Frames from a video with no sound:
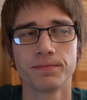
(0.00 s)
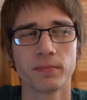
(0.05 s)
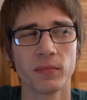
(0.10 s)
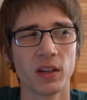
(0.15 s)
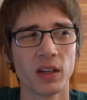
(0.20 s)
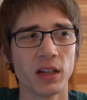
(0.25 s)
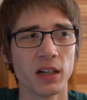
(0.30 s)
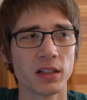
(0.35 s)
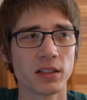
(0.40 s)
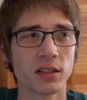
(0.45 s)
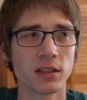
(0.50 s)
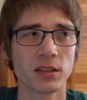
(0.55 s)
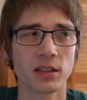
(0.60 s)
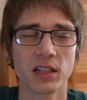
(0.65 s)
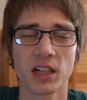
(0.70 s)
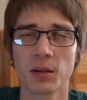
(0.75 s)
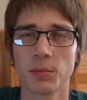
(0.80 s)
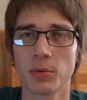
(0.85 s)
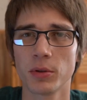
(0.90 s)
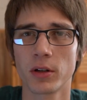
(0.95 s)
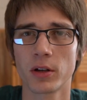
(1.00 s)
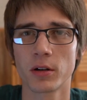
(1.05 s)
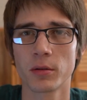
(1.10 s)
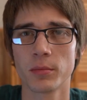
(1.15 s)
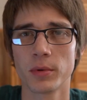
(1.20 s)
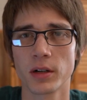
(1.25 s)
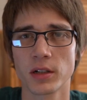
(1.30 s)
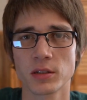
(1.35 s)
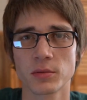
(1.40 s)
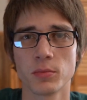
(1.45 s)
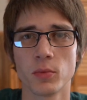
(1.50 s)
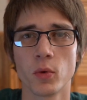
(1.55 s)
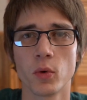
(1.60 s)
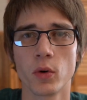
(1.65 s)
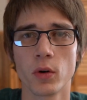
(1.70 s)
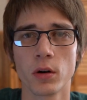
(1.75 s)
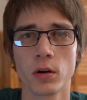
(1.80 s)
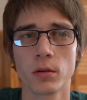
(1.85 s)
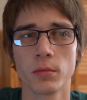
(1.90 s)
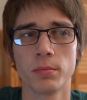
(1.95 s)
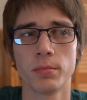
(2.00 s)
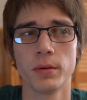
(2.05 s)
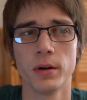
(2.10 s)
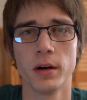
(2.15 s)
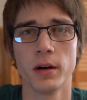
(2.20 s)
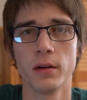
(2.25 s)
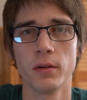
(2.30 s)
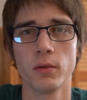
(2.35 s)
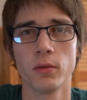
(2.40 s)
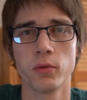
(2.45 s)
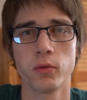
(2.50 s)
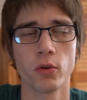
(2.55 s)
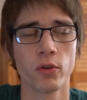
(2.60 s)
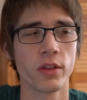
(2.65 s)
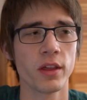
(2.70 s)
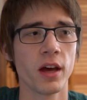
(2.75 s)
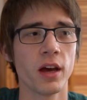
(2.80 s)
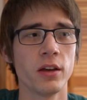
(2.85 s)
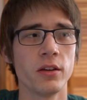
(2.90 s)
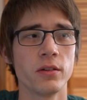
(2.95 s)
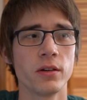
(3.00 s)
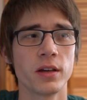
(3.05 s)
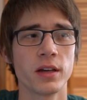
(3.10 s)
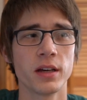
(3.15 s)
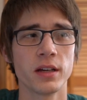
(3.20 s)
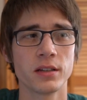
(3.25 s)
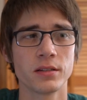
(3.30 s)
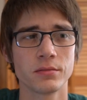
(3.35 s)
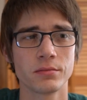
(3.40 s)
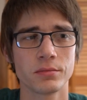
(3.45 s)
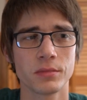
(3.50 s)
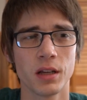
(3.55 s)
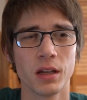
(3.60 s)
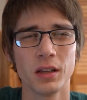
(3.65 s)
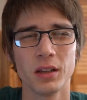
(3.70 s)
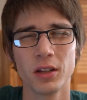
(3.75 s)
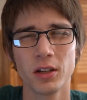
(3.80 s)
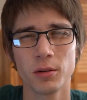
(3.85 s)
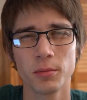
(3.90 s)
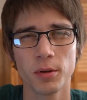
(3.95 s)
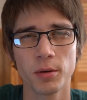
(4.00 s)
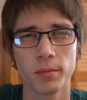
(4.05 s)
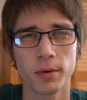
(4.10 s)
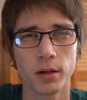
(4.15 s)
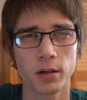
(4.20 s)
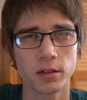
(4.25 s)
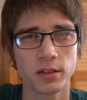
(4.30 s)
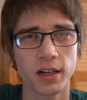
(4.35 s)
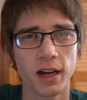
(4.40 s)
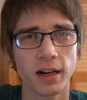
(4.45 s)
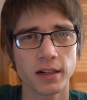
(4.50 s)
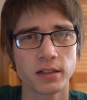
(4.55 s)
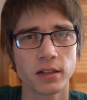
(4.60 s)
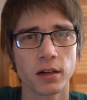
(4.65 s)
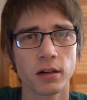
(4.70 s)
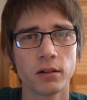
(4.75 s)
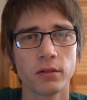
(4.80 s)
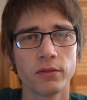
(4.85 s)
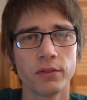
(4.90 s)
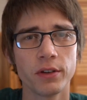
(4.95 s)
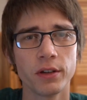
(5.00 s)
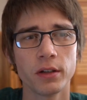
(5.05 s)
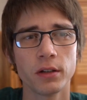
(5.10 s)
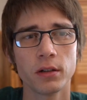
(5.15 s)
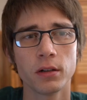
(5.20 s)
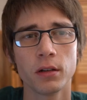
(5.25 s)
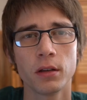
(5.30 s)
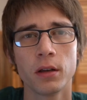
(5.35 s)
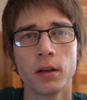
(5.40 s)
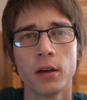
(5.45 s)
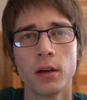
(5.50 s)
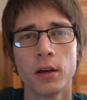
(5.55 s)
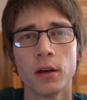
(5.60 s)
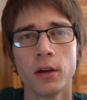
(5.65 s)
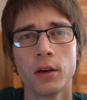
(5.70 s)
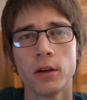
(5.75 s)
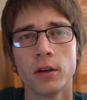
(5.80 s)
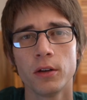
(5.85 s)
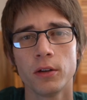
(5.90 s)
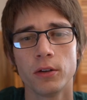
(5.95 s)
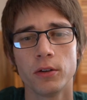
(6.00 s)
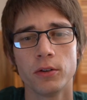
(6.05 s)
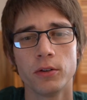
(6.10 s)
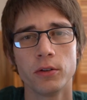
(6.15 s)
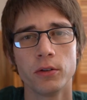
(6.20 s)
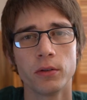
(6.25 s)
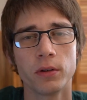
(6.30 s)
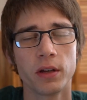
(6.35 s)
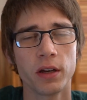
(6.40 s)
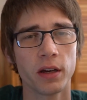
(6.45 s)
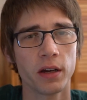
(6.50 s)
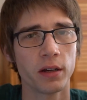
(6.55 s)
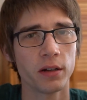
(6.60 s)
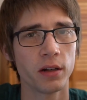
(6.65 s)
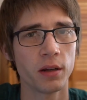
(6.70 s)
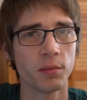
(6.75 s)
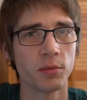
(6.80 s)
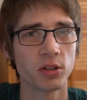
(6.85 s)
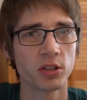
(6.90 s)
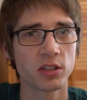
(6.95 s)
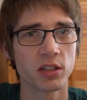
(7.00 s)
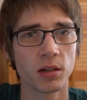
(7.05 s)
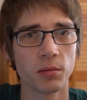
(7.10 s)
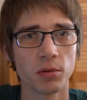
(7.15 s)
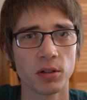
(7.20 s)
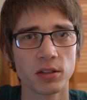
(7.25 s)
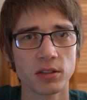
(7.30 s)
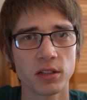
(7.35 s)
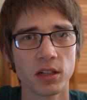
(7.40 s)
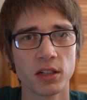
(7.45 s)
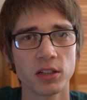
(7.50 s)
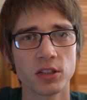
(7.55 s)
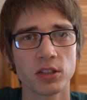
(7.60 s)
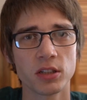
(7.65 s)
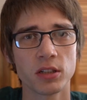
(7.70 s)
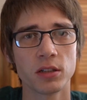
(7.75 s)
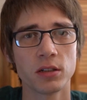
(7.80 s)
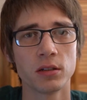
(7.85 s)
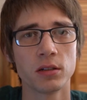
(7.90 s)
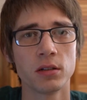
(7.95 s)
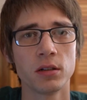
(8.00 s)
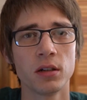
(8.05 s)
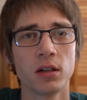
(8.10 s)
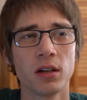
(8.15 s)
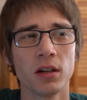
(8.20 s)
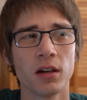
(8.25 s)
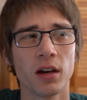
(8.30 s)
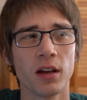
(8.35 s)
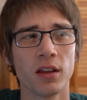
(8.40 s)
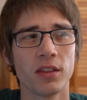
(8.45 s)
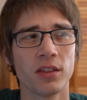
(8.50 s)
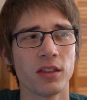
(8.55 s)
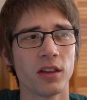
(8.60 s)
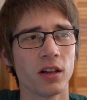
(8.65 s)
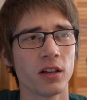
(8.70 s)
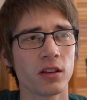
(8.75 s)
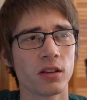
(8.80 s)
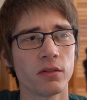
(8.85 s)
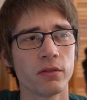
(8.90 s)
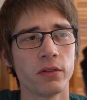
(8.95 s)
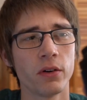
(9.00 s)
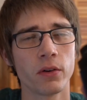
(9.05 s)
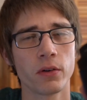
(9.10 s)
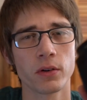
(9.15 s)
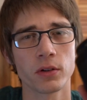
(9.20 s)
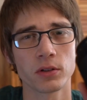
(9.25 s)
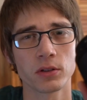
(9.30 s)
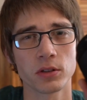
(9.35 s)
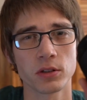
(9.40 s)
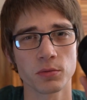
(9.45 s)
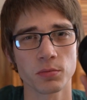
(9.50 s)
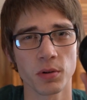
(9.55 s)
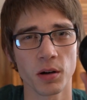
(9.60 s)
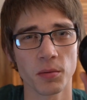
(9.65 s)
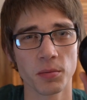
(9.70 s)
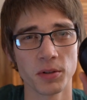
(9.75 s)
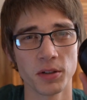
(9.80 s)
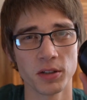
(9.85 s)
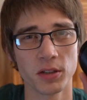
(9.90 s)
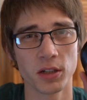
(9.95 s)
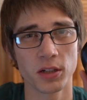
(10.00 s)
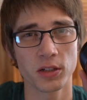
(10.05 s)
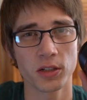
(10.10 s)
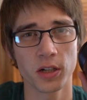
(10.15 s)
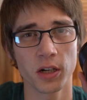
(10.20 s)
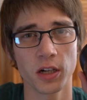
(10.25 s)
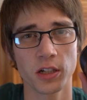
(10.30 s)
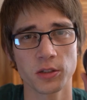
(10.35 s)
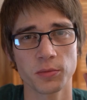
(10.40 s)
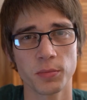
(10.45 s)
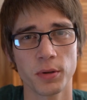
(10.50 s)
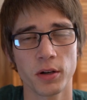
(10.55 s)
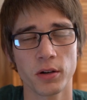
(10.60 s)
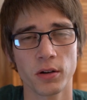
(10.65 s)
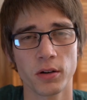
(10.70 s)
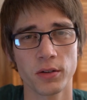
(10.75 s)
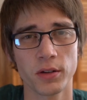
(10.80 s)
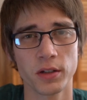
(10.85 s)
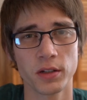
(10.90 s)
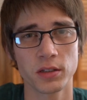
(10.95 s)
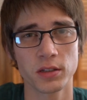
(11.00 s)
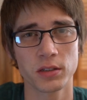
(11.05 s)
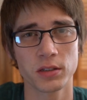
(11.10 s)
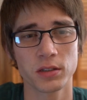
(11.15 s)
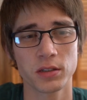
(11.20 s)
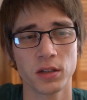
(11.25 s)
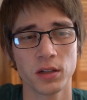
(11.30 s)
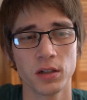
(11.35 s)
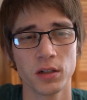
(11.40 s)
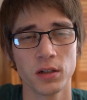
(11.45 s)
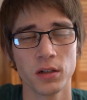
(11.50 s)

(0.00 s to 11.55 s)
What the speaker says: Yes, it's a couple $100 more, but for that you get a little bit better tactile feel. You do get image stabilization. I think the focus is probably a touch better on this.